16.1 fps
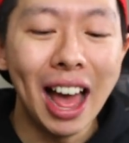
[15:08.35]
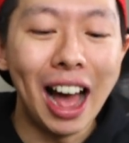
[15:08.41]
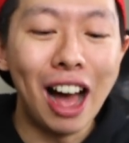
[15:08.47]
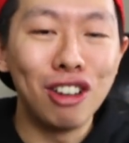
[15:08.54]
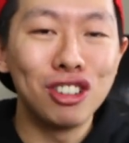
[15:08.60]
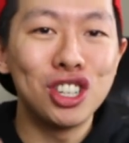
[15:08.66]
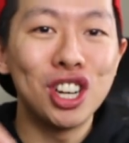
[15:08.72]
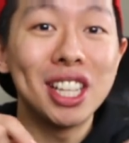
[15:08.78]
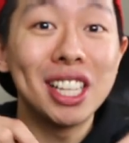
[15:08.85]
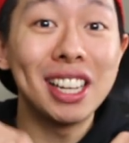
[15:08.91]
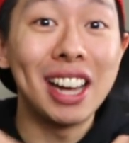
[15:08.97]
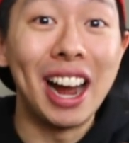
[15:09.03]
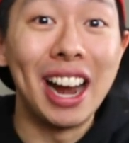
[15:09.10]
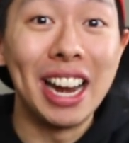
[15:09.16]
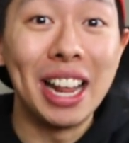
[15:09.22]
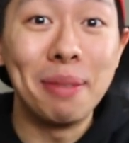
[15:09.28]
I was just
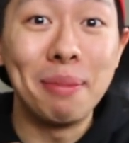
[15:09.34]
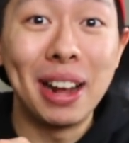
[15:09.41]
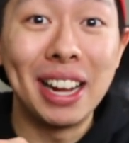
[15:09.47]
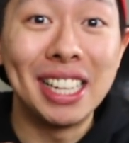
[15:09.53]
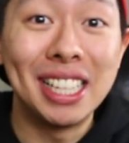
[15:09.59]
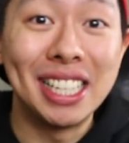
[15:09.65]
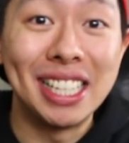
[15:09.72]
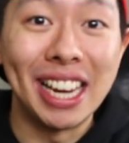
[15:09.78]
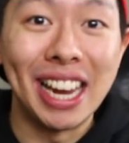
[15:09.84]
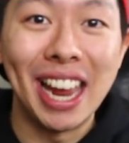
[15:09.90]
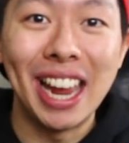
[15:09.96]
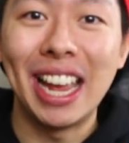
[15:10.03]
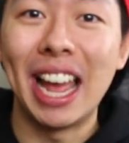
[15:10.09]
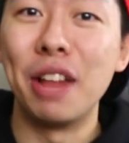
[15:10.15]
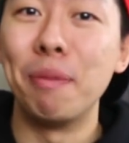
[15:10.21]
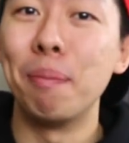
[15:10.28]
cutting my
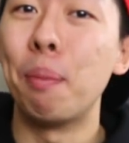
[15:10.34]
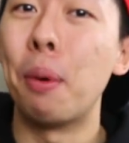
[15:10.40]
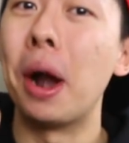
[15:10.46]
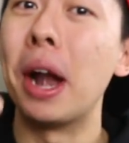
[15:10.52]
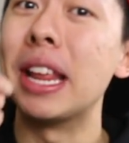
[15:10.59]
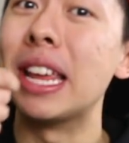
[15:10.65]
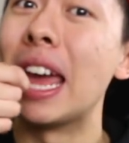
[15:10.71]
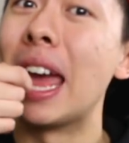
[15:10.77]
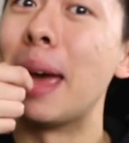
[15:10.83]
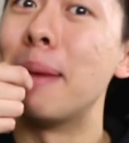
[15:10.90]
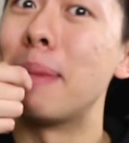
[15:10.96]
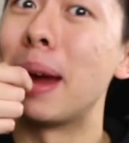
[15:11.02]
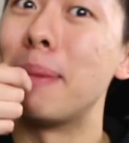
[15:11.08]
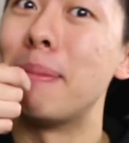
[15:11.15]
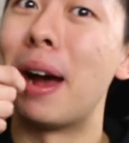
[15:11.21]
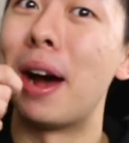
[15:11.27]
steak and putting it in
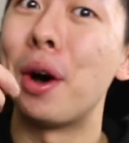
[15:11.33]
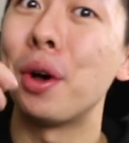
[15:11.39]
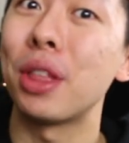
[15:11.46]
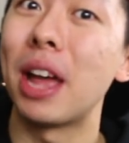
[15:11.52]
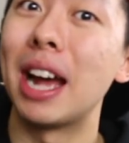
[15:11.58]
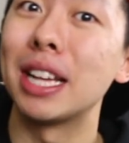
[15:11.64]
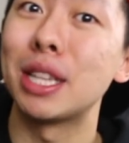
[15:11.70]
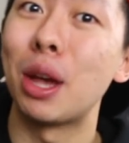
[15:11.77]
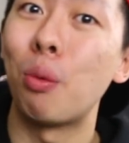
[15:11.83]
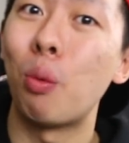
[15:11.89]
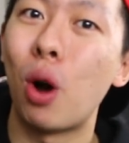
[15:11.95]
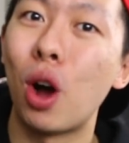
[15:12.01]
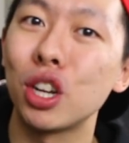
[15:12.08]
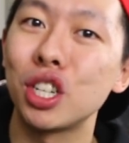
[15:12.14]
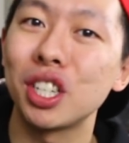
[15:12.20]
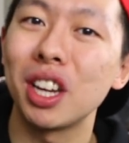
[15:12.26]
my mouth as I
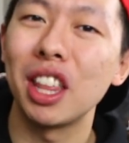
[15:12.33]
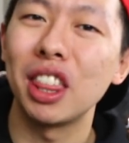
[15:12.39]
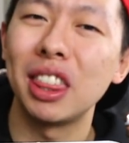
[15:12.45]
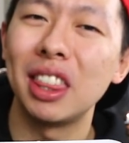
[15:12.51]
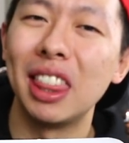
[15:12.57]
watched